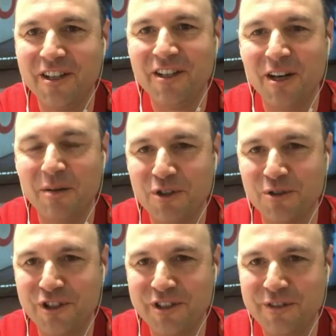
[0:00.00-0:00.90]
I'm
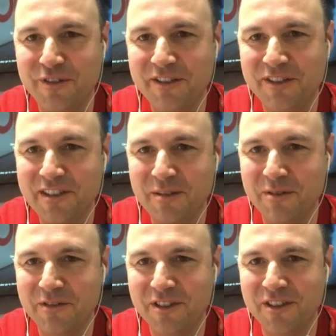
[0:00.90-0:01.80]
sure she's facing some
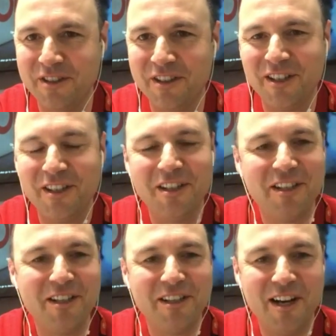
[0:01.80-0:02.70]
of the
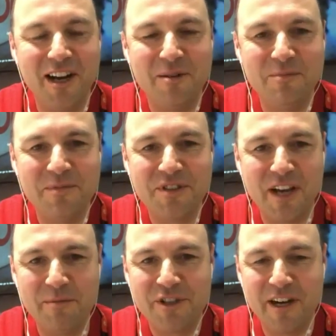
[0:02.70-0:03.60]

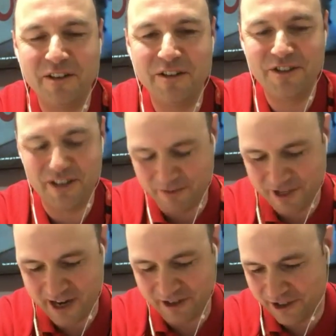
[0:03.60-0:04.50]
same
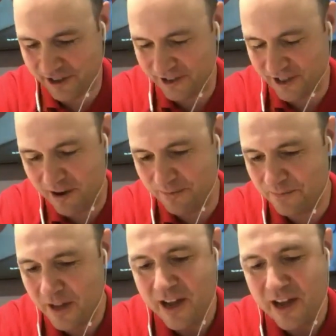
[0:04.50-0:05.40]
challenges.
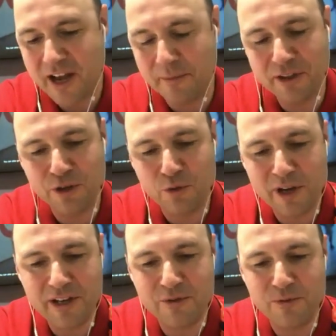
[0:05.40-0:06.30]
Yeah, I mean, look,
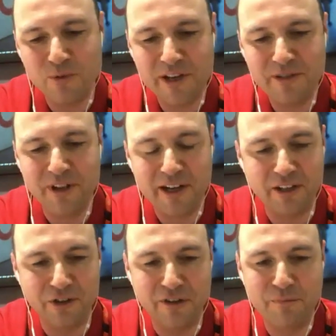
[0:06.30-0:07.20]
we like a
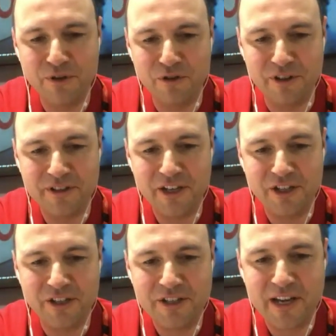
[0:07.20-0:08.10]
lot of big
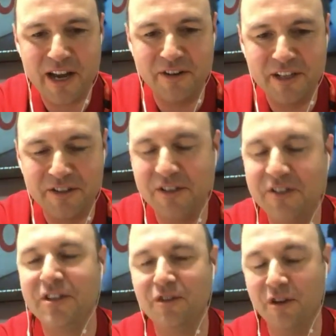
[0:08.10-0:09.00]
organisations had an
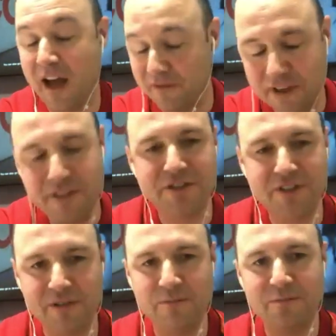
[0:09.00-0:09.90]
existing or have an
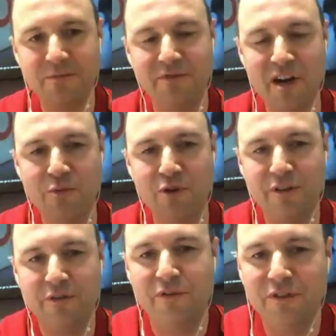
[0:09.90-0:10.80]
existing framework
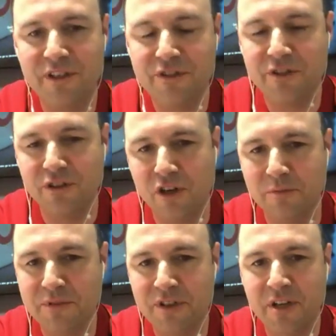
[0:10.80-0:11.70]
for internal
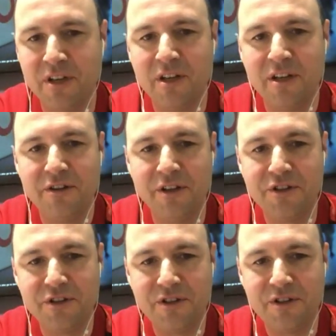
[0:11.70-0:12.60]
comms that's